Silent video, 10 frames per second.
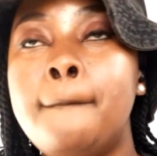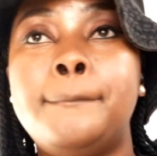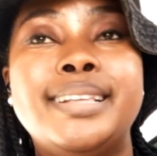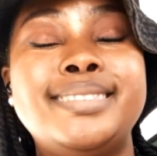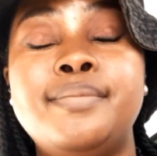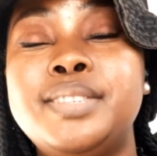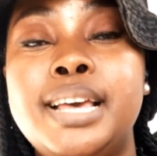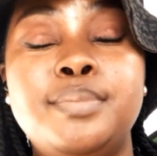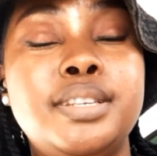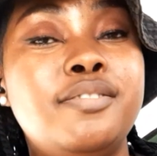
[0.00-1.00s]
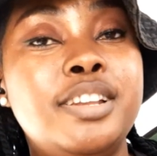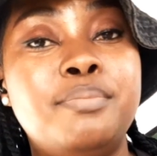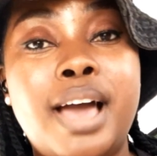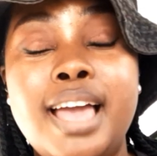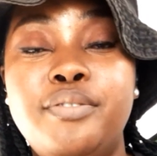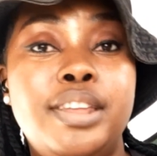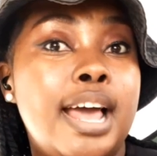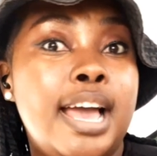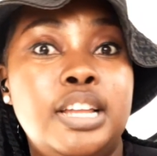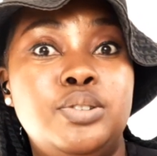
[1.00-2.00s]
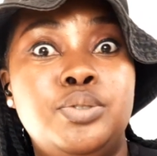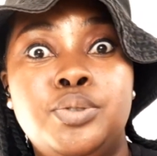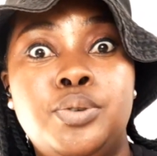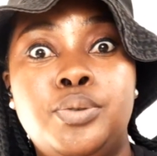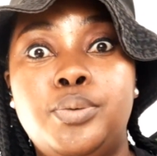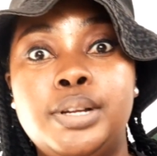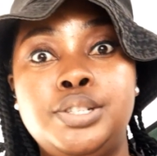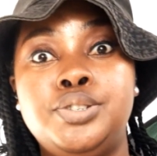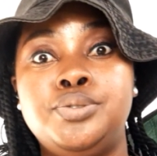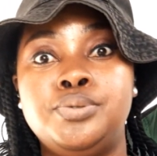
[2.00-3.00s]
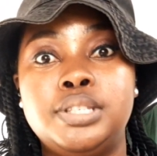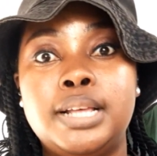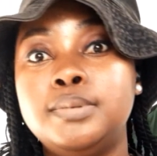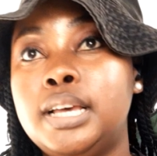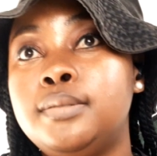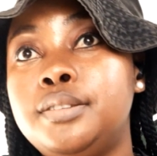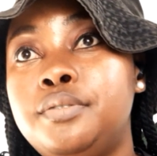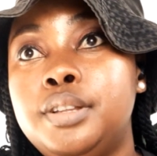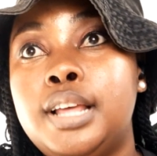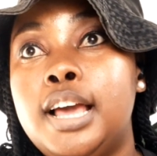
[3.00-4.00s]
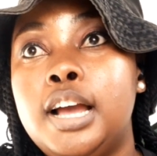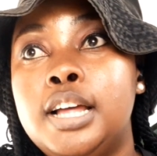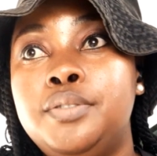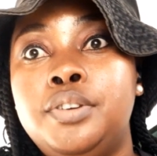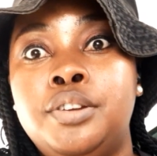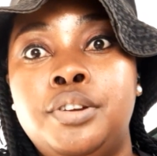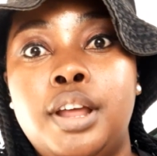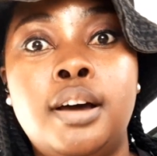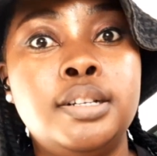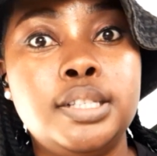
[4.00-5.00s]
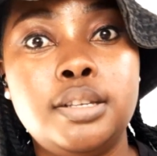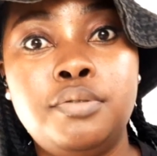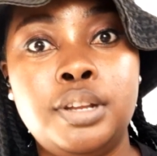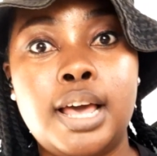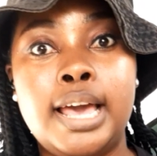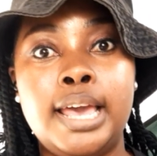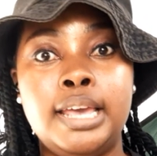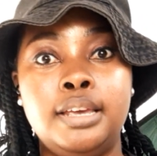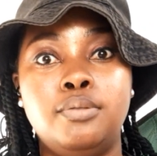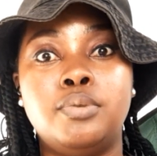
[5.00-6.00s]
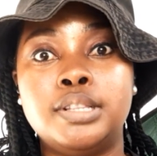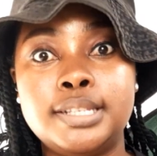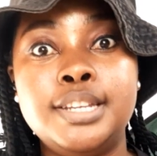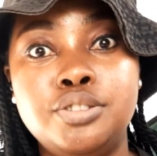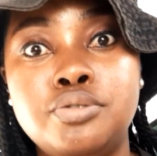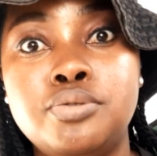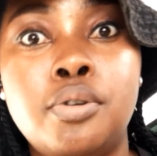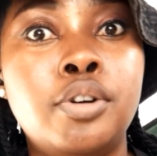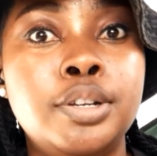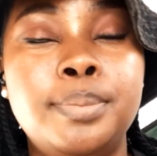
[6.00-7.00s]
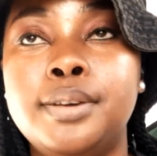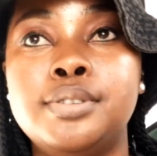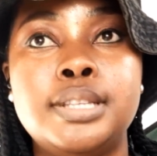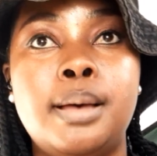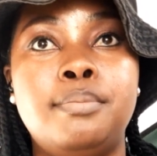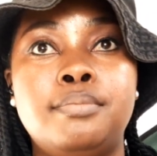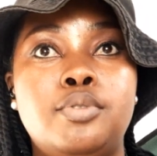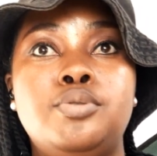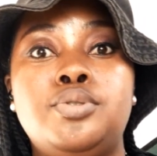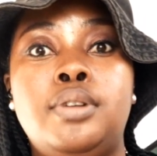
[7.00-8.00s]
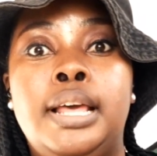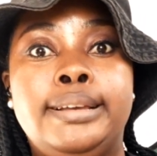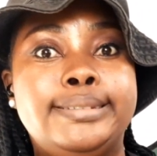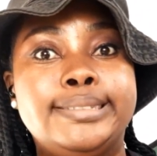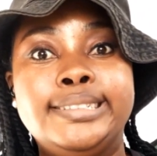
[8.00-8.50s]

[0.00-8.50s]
But sometimes even I don't know what to do. Sometimes even I can't figure it out. Even I will send you to God, because I'm also like,